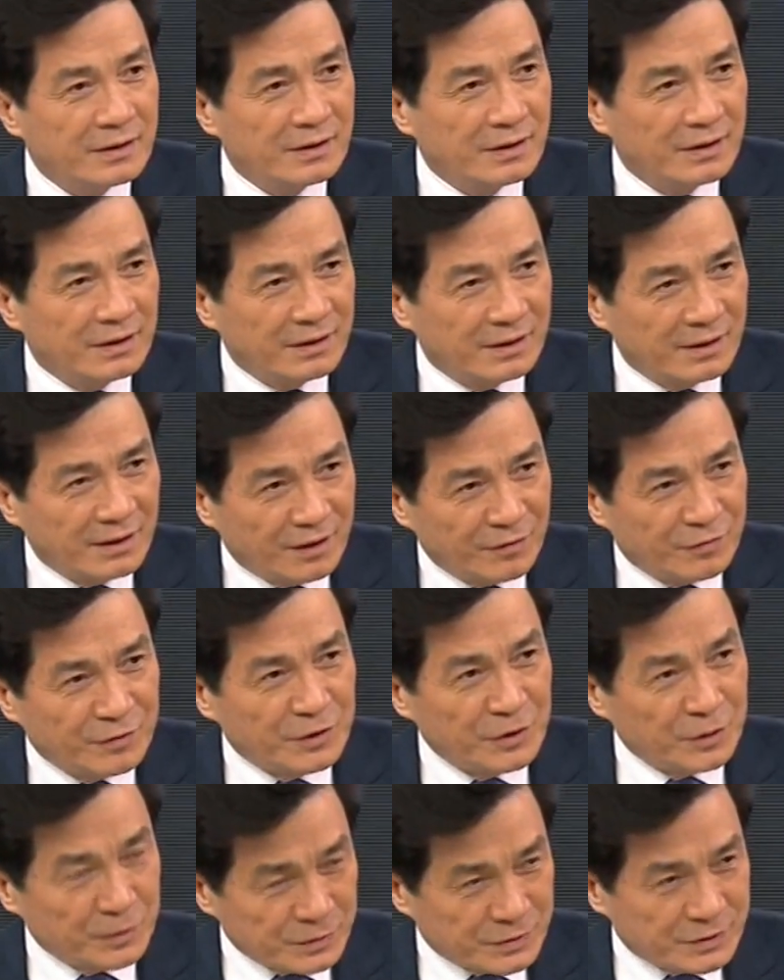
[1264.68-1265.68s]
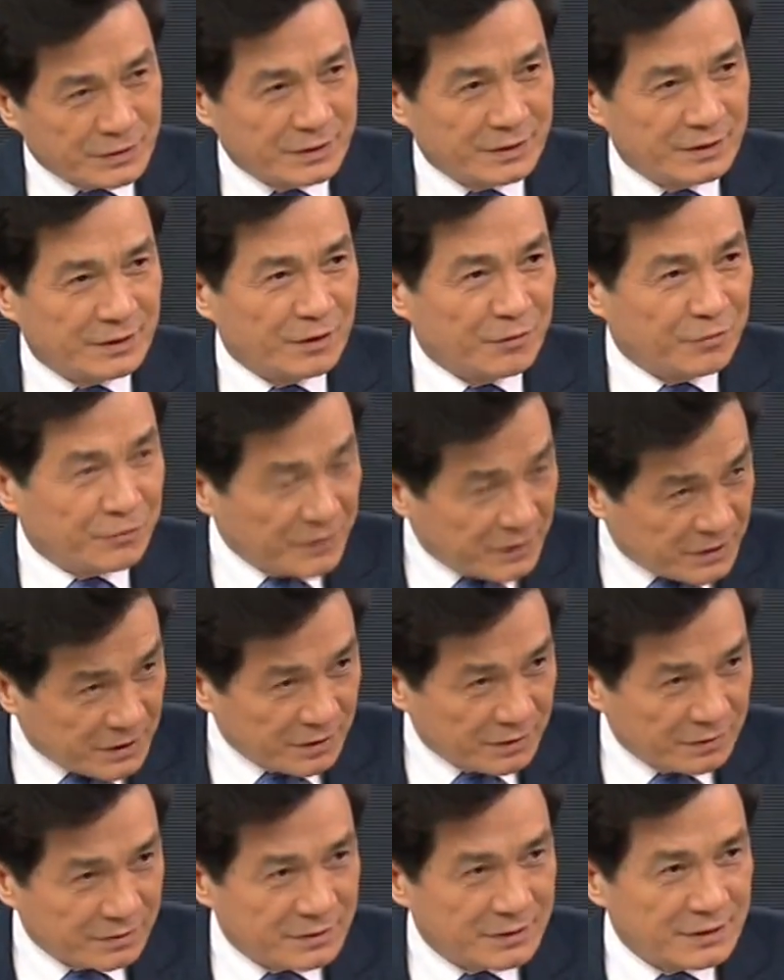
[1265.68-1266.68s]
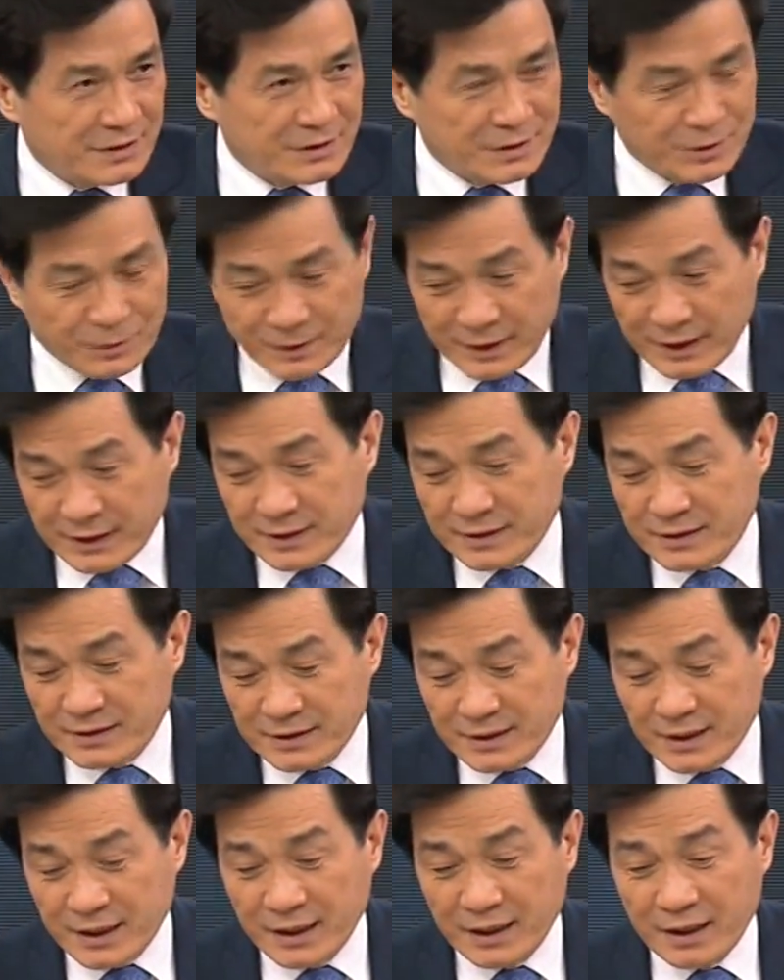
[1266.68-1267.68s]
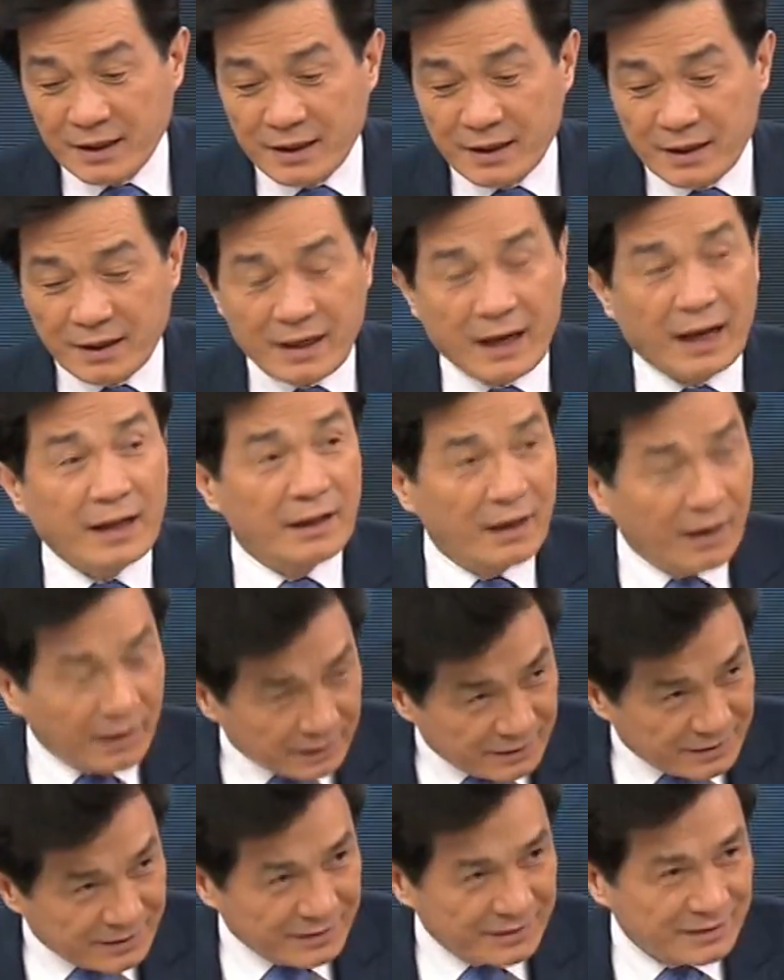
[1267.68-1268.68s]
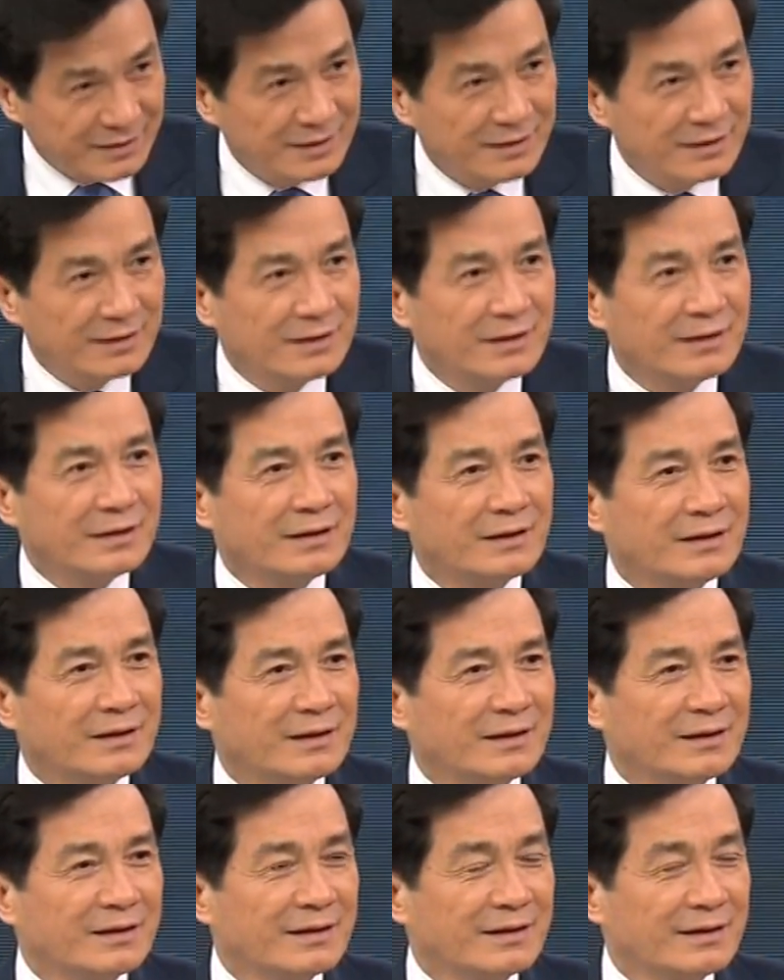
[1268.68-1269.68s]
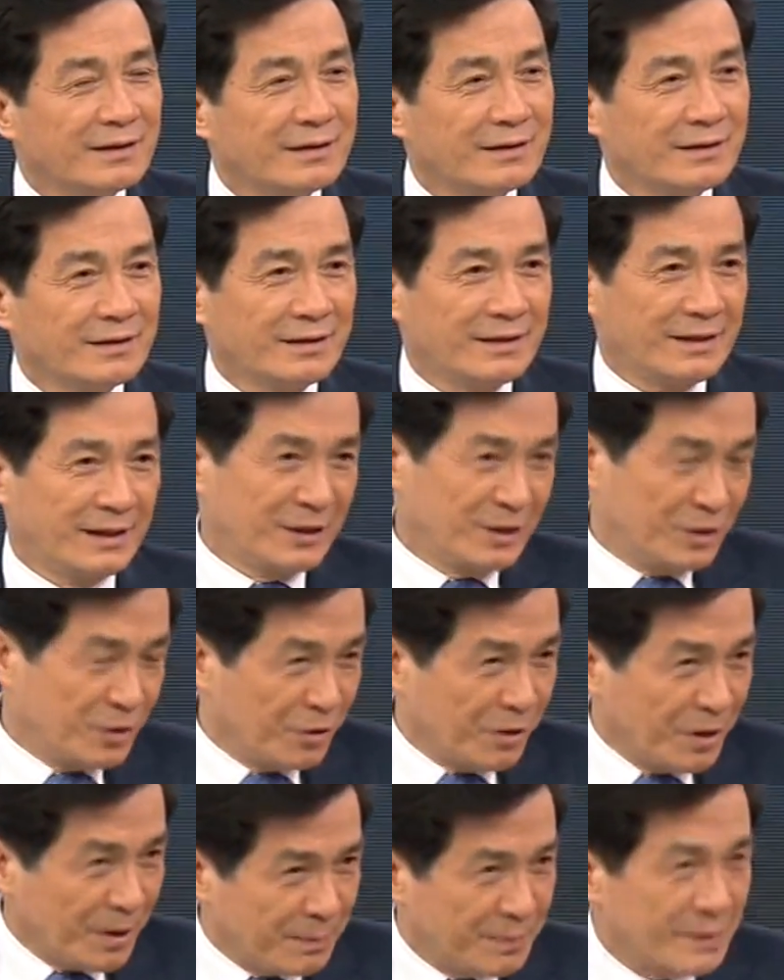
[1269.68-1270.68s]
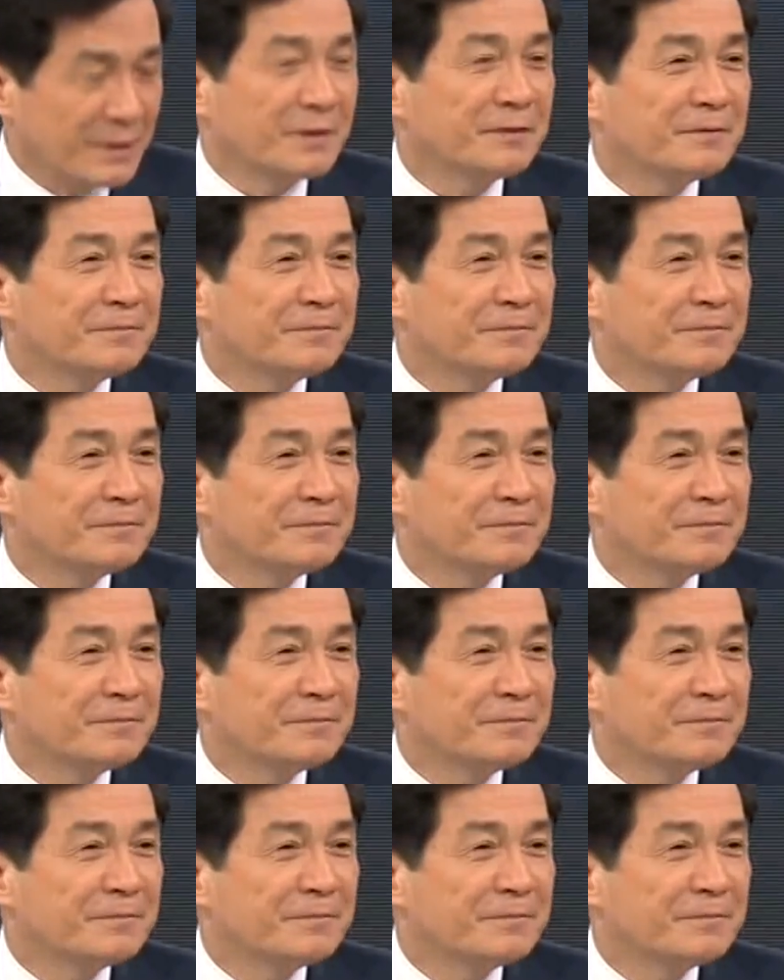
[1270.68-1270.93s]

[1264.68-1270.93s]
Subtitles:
of those officials so that they cannot get corrupted.